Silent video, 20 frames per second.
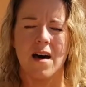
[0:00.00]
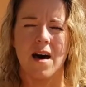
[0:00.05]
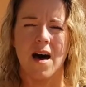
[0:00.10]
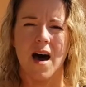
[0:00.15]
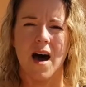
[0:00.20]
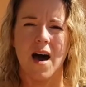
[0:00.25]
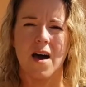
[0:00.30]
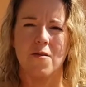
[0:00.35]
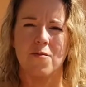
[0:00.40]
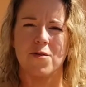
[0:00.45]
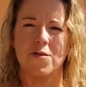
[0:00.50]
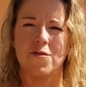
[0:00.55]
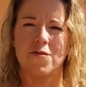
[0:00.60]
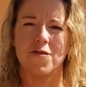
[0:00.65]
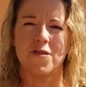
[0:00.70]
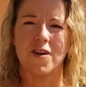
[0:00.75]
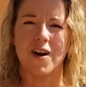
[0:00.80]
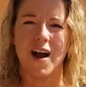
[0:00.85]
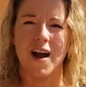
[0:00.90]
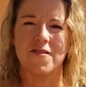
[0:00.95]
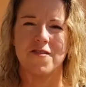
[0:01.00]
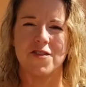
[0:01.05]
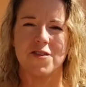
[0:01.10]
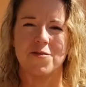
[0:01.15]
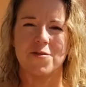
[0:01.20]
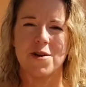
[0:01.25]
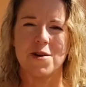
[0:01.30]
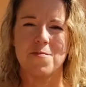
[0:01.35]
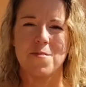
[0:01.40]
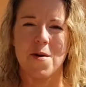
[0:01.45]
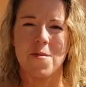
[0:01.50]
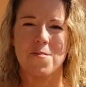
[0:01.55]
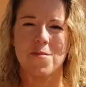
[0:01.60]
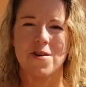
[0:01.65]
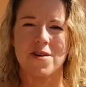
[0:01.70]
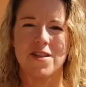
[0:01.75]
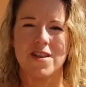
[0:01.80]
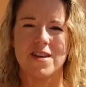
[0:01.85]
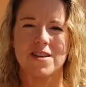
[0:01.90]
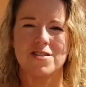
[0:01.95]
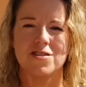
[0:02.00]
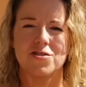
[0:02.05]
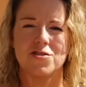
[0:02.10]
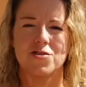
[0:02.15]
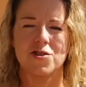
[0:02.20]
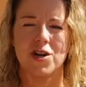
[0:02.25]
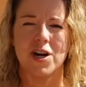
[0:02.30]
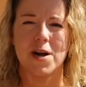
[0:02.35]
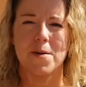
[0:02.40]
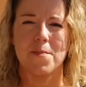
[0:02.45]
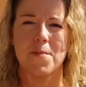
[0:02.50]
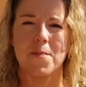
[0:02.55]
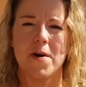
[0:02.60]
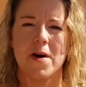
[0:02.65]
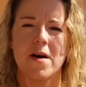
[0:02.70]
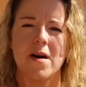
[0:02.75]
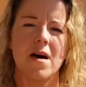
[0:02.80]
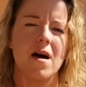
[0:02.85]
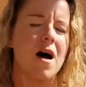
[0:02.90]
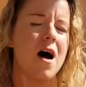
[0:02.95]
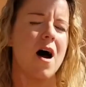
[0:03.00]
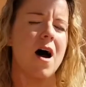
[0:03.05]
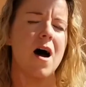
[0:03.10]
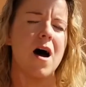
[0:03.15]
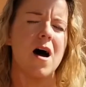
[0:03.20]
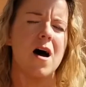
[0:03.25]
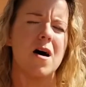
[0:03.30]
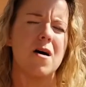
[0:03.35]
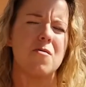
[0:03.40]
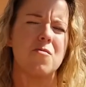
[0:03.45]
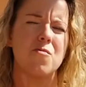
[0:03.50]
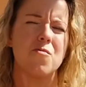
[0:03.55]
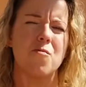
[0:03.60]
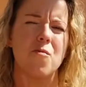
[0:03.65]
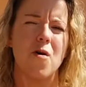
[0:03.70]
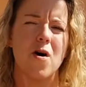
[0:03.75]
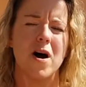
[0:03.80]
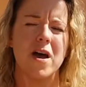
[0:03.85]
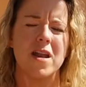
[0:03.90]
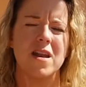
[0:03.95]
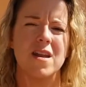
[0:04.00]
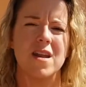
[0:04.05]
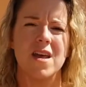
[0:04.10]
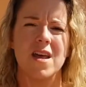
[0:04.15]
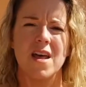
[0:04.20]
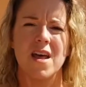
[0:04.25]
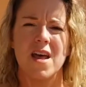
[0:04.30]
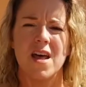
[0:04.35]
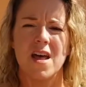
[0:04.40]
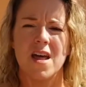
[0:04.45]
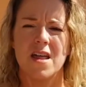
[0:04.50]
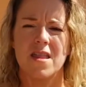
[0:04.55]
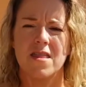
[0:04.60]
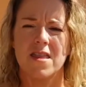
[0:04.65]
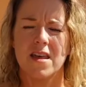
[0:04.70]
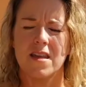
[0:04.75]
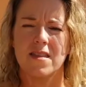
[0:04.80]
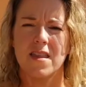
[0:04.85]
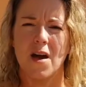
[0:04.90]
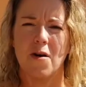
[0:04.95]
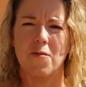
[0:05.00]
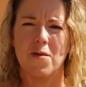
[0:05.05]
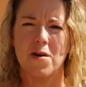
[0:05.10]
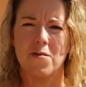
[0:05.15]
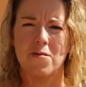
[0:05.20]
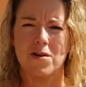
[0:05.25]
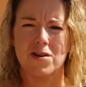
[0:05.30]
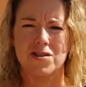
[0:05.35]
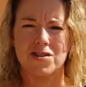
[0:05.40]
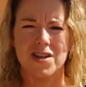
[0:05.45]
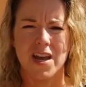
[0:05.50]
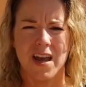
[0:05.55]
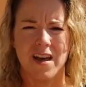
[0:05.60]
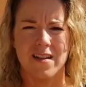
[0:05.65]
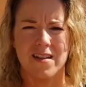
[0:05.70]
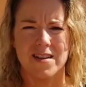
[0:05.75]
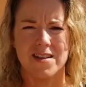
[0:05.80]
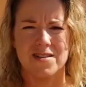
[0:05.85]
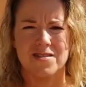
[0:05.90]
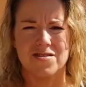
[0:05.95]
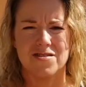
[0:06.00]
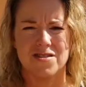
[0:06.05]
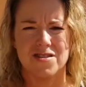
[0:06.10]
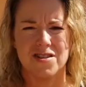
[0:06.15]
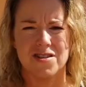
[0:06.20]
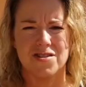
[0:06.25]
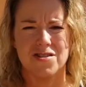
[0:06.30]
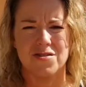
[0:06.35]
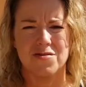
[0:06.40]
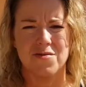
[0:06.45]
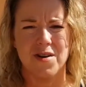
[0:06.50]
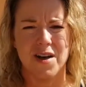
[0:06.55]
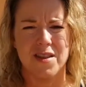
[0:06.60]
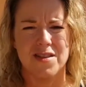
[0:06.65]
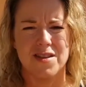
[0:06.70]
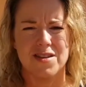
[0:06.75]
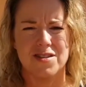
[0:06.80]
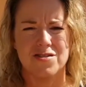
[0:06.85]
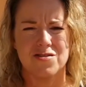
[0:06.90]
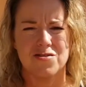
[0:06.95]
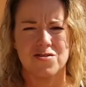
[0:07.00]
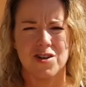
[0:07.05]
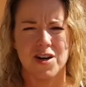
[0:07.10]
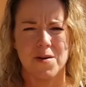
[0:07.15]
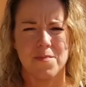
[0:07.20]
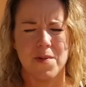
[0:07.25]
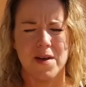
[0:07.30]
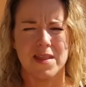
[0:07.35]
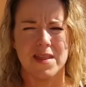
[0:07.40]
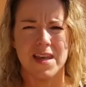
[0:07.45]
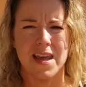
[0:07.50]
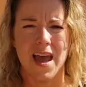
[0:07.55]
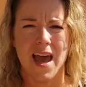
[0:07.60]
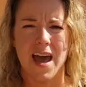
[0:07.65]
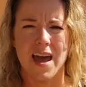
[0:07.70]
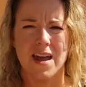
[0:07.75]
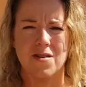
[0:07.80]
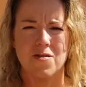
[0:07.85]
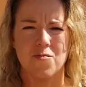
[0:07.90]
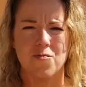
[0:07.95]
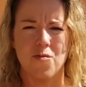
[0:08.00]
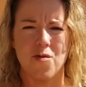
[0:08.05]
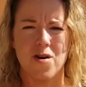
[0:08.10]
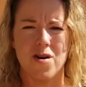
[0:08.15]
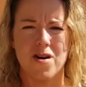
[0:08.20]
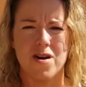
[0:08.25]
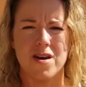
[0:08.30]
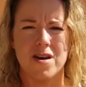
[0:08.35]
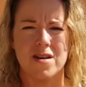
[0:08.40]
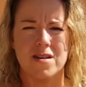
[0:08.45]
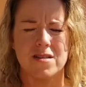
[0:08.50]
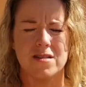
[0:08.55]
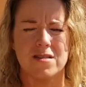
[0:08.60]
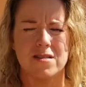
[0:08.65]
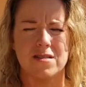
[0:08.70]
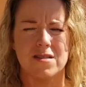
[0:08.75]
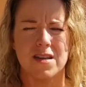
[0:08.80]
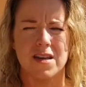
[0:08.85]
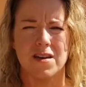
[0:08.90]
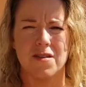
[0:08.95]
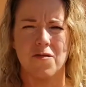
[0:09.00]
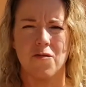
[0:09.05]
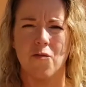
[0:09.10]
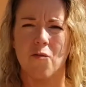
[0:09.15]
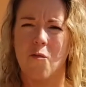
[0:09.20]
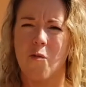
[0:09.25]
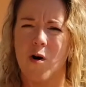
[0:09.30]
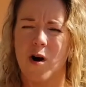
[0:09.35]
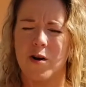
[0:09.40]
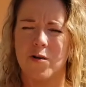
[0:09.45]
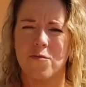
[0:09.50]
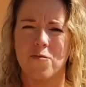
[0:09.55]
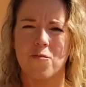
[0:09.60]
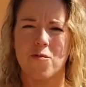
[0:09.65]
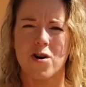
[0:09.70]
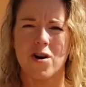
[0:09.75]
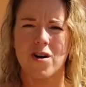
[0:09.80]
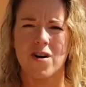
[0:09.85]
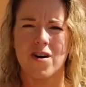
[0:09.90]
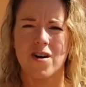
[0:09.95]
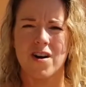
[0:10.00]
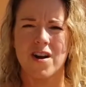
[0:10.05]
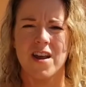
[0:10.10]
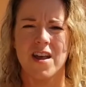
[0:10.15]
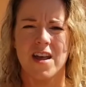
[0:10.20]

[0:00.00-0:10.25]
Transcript: I will forever remember this trip. One thing that we were challenged to do on this trip at the end was give one word